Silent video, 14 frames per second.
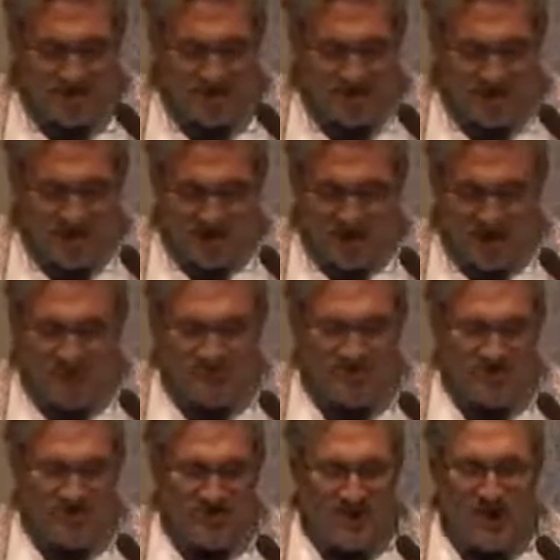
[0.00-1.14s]
With the precious
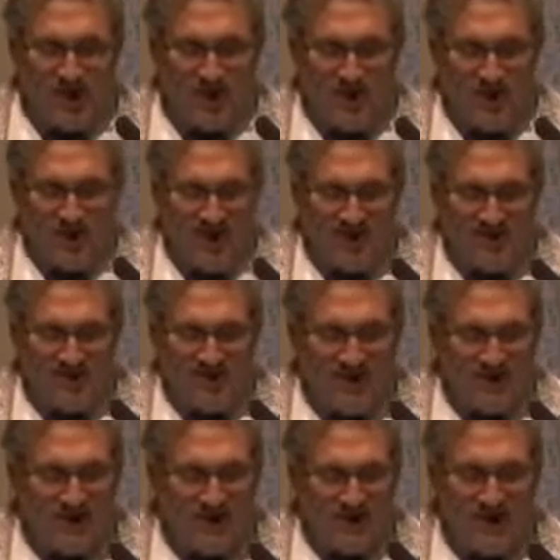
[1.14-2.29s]
time we have
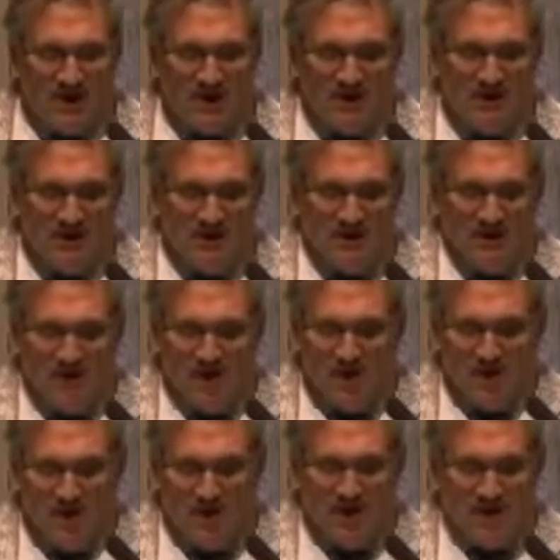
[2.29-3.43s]
remaining, may
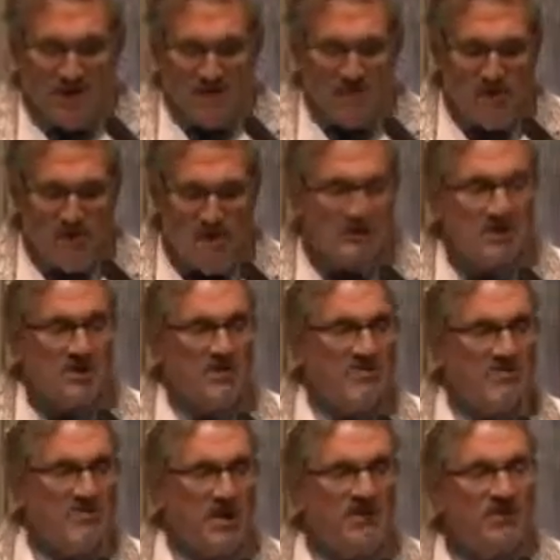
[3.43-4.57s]
we, in the best
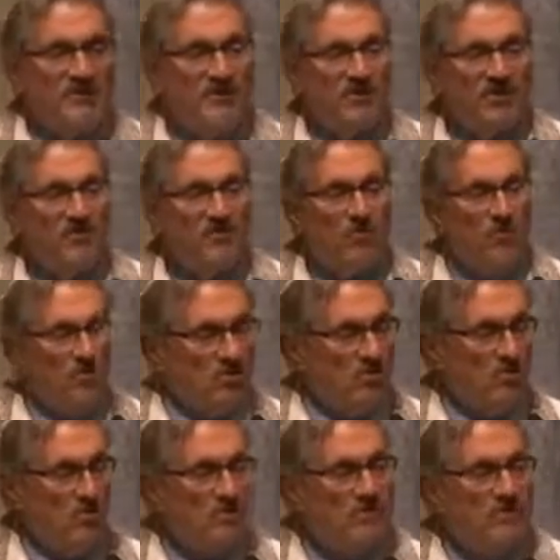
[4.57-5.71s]
sense of the word,
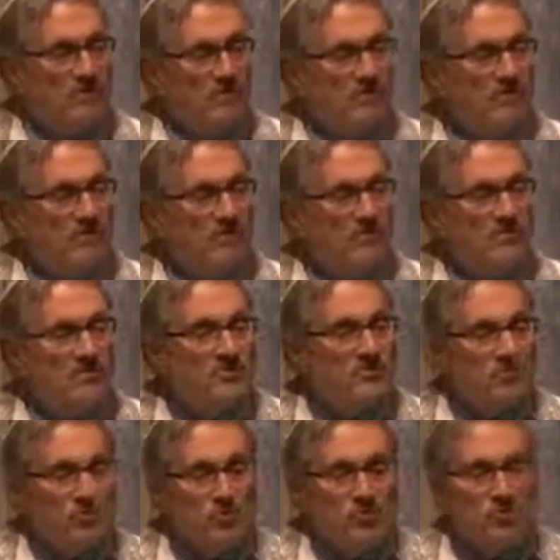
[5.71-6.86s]

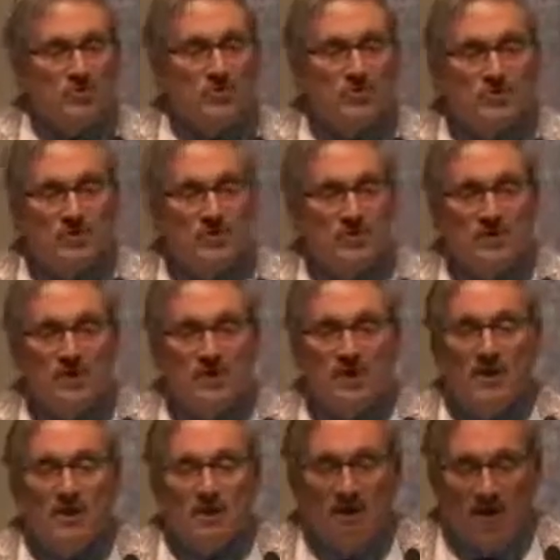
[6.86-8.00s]
choose
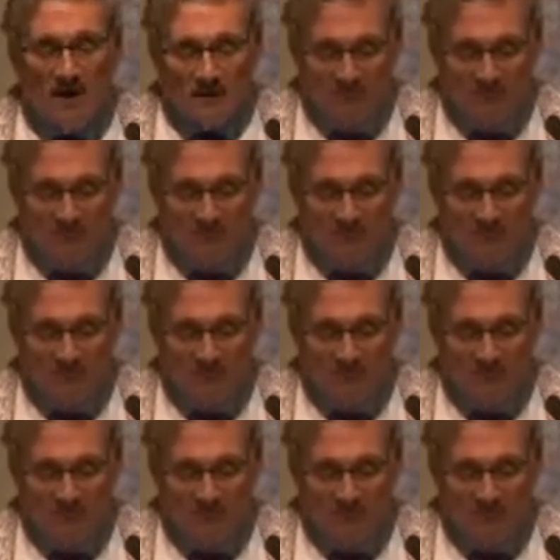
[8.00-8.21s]
life.